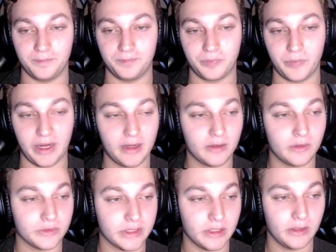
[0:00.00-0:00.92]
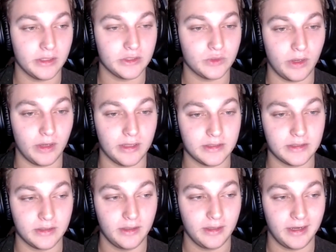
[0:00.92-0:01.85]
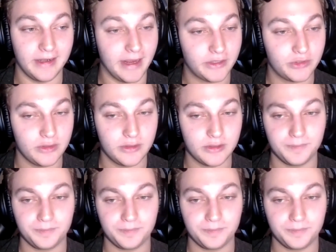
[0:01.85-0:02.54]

mechanical skill as well as connections.